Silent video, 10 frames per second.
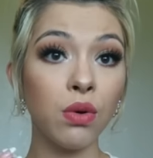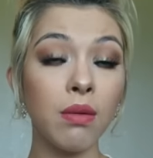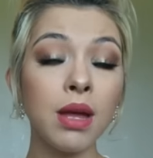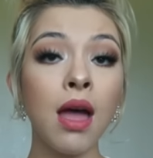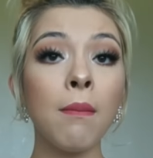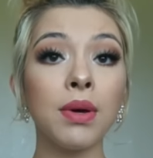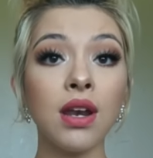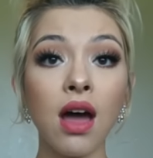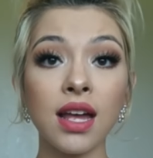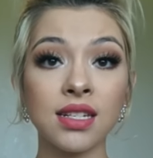to them, but
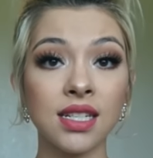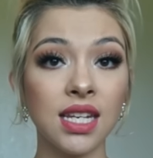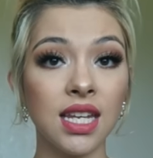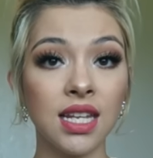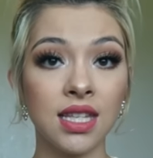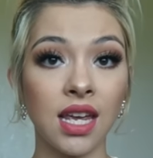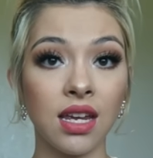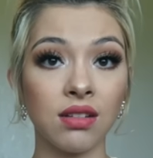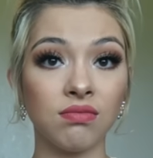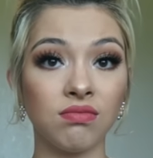not as sticky as
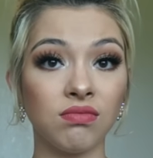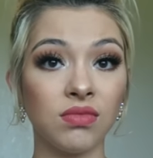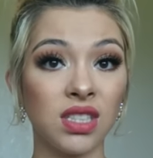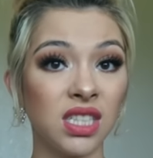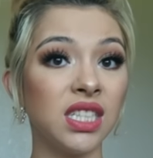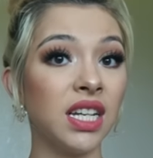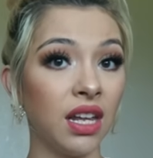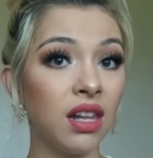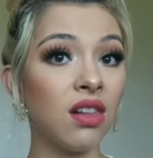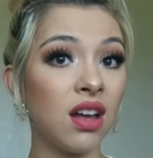like
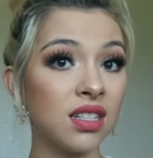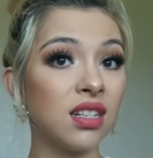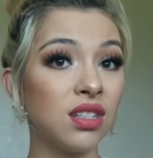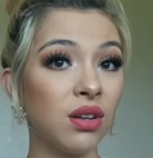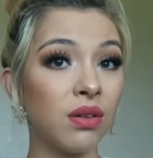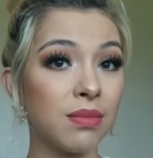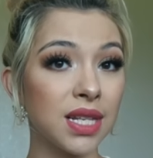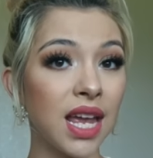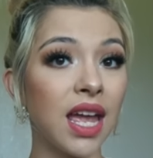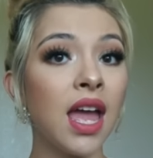sticky glosses, you know what I'm
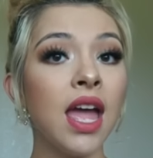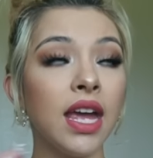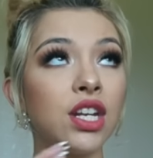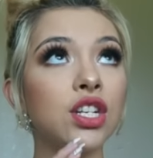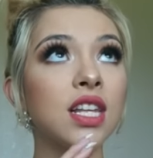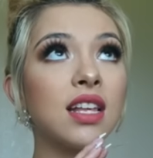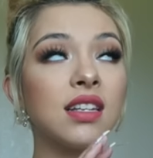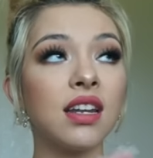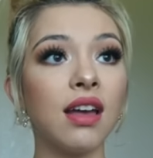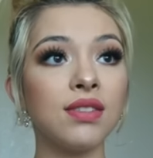saying? It just
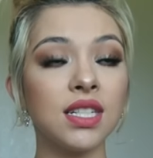has enough